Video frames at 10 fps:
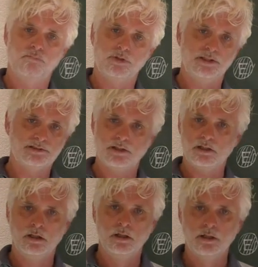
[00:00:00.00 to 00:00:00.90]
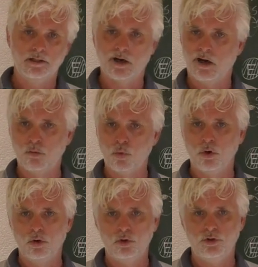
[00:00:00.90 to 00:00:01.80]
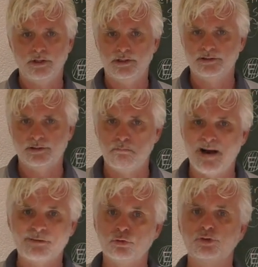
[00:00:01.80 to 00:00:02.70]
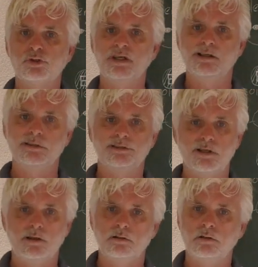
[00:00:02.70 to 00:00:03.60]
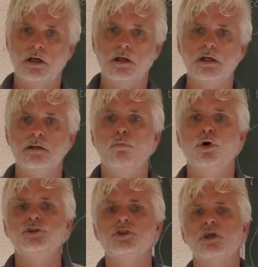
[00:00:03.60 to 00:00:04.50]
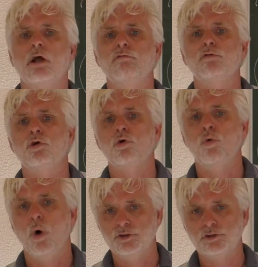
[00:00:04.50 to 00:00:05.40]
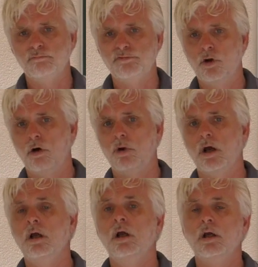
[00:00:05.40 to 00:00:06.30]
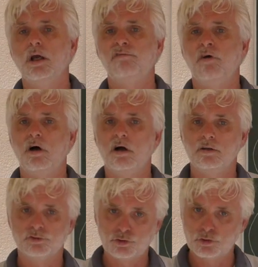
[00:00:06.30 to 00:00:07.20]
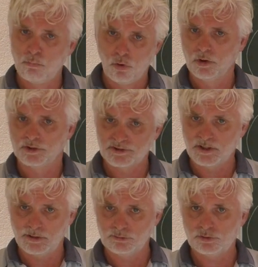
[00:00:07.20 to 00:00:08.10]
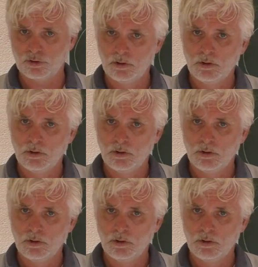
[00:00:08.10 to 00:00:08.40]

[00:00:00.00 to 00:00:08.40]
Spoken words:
They say that our world is a macro scale that emerges out of quantum phenomena at far smaller scales.